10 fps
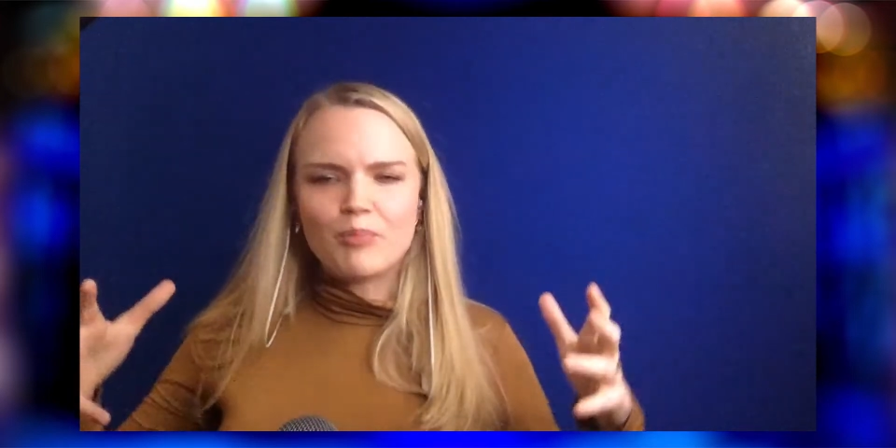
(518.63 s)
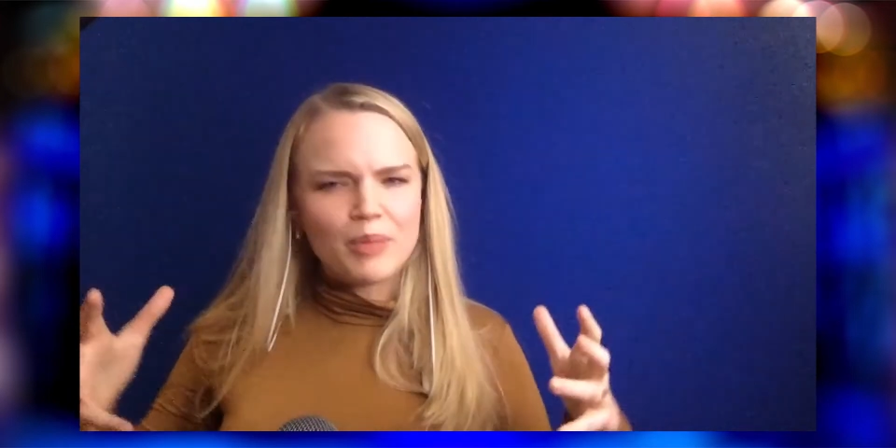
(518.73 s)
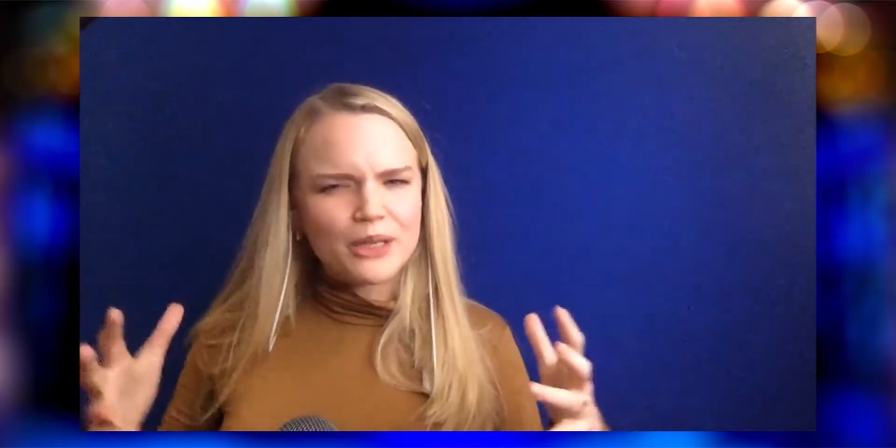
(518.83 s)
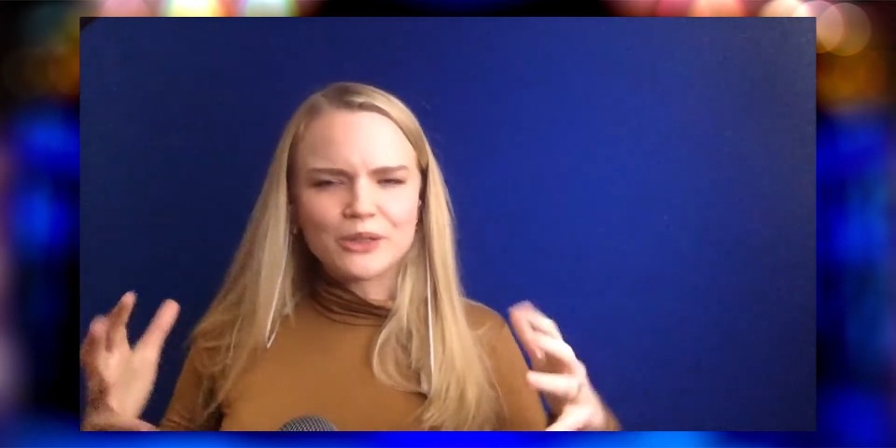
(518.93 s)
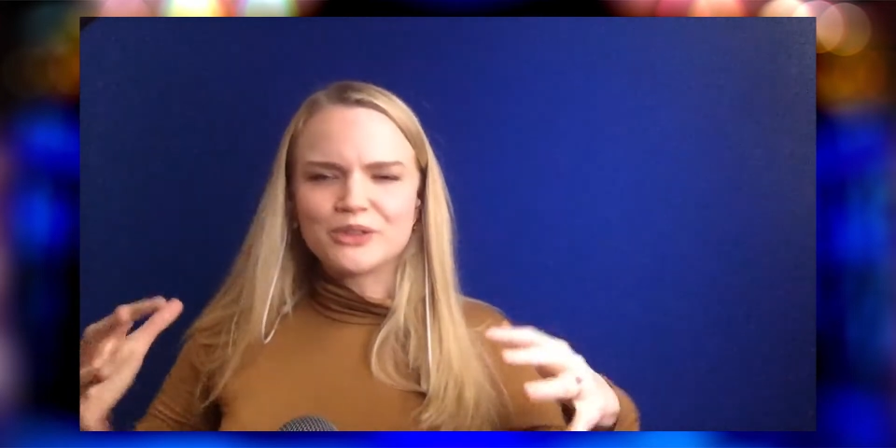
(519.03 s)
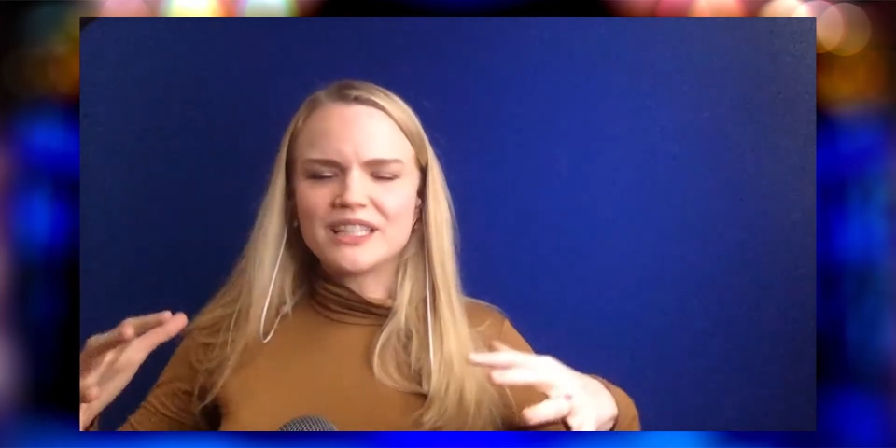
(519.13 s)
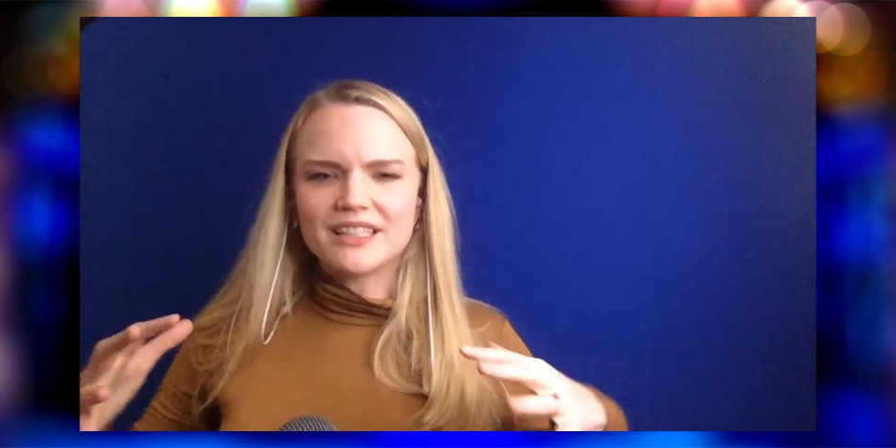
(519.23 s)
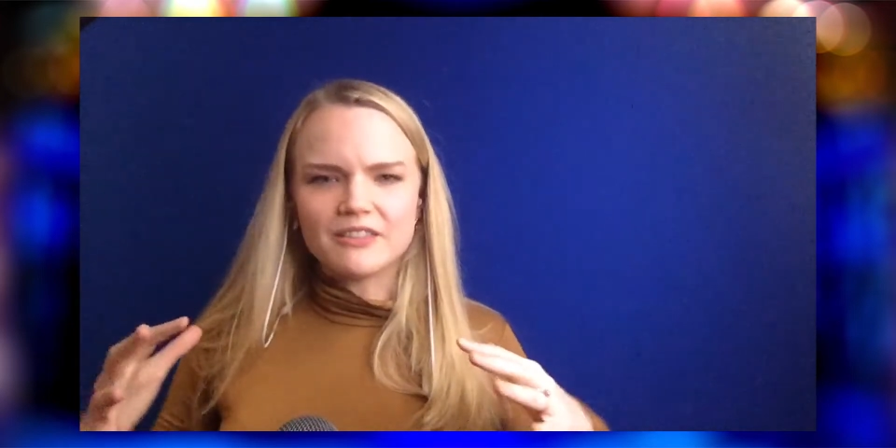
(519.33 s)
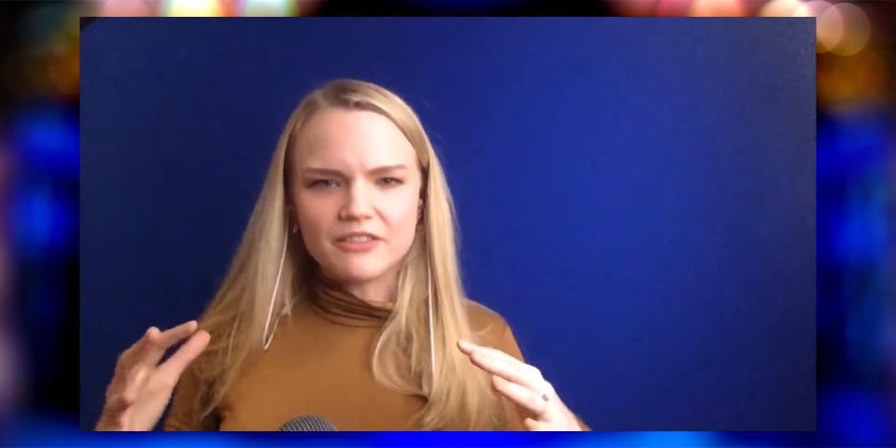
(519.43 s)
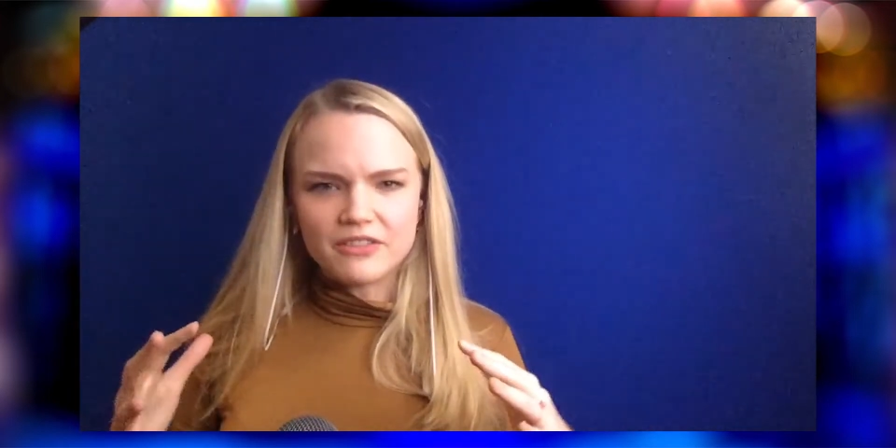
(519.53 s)
built in
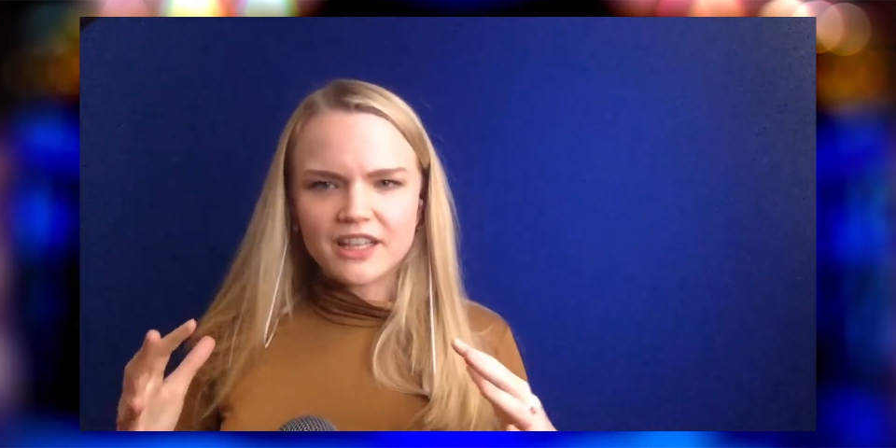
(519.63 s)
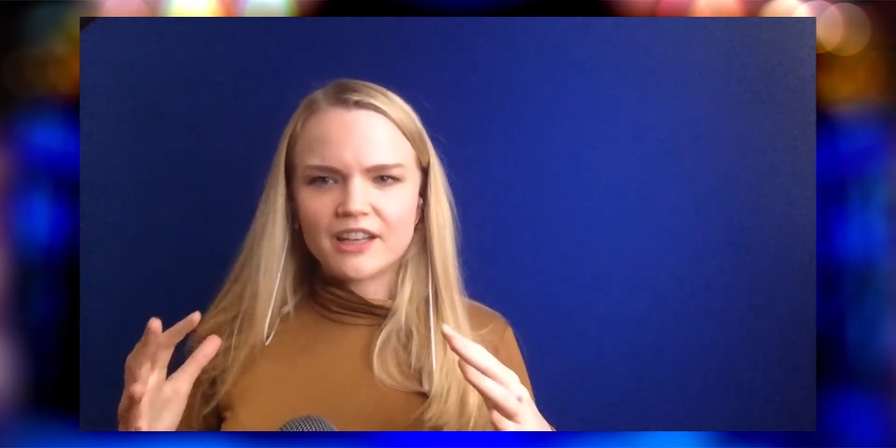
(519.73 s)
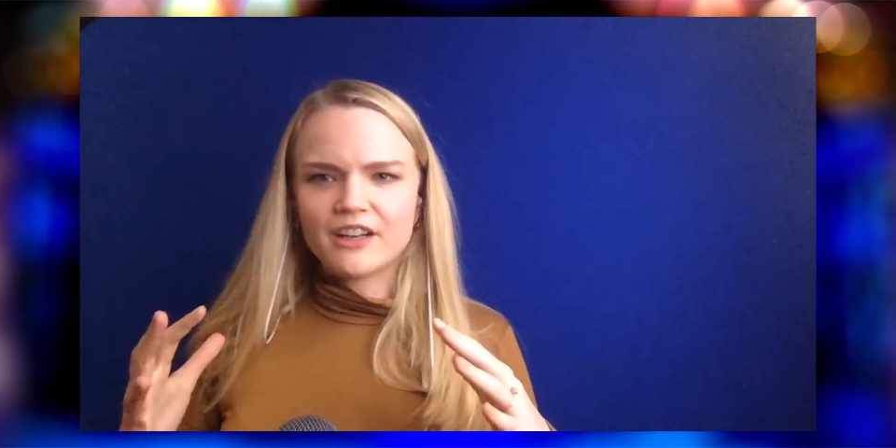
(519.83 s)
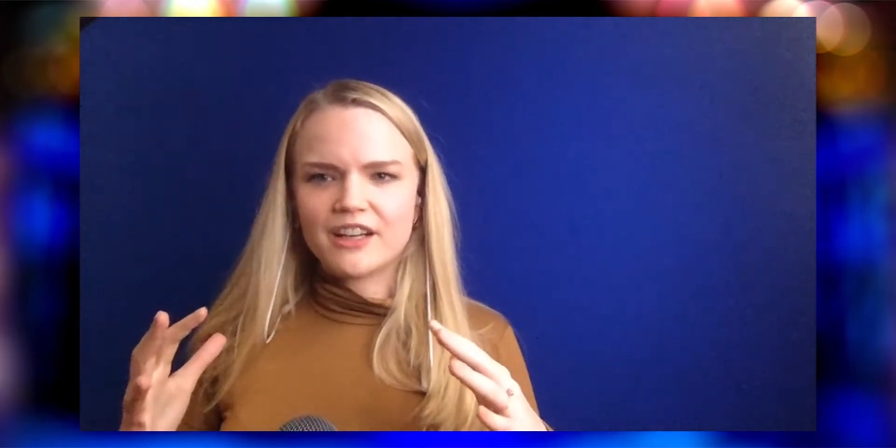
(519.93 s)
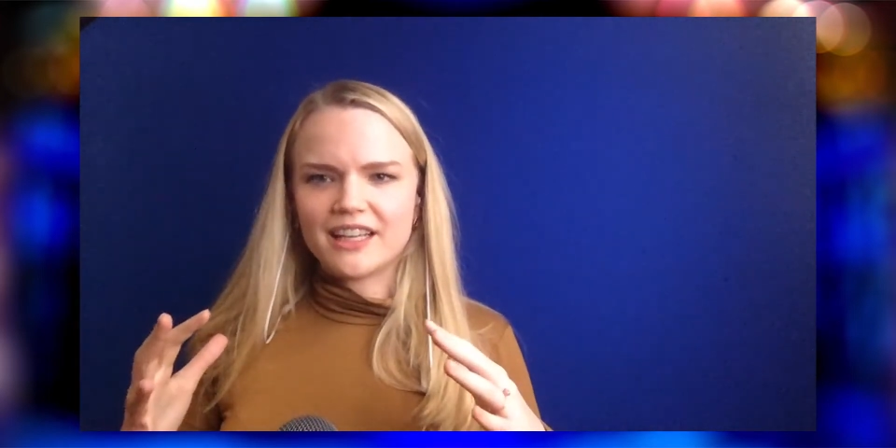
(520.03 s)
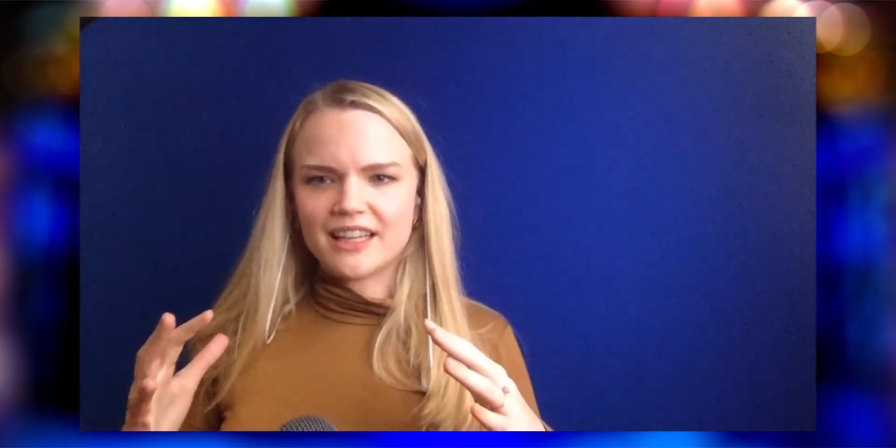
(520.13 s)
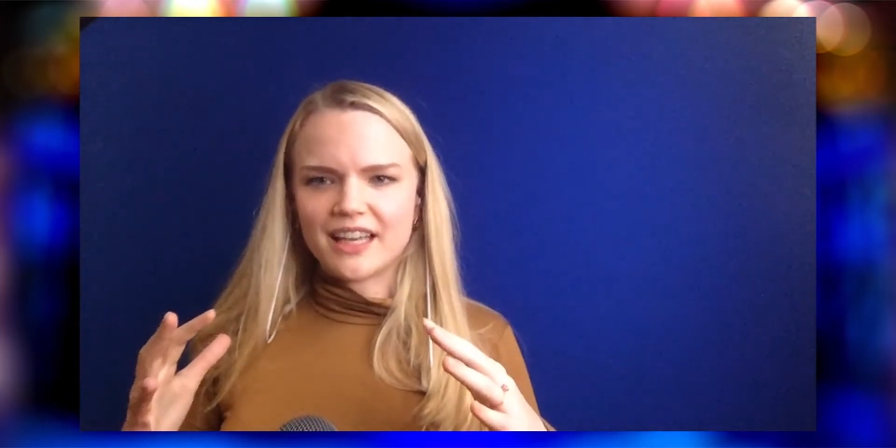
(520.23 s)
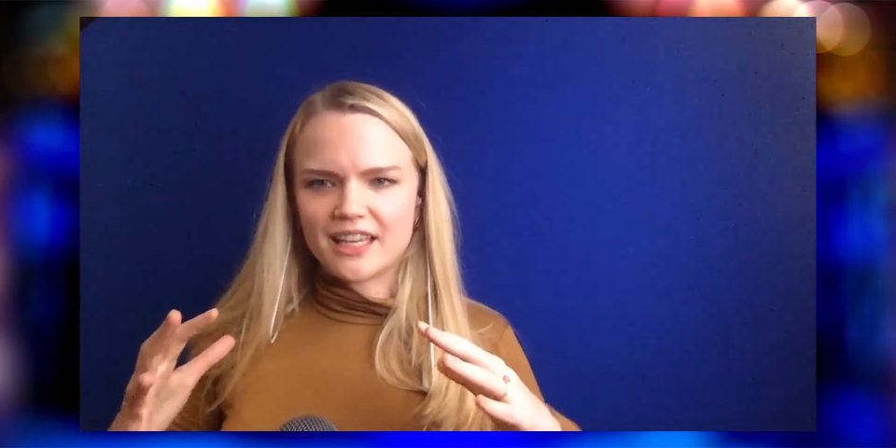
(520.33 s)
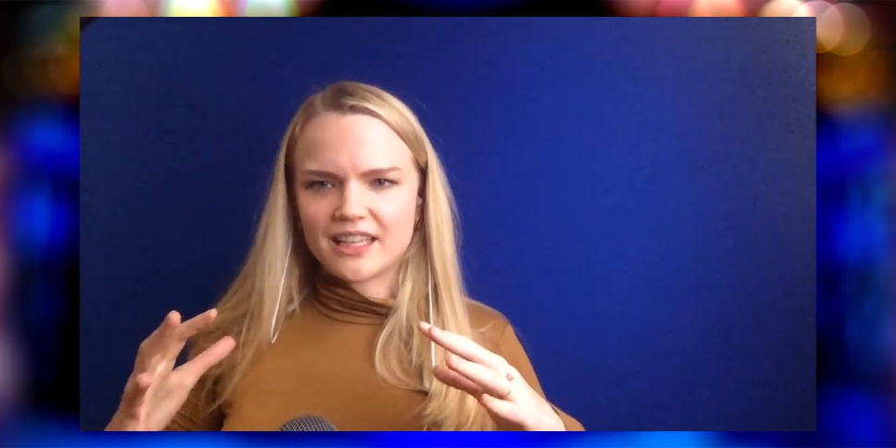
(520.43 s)
a very like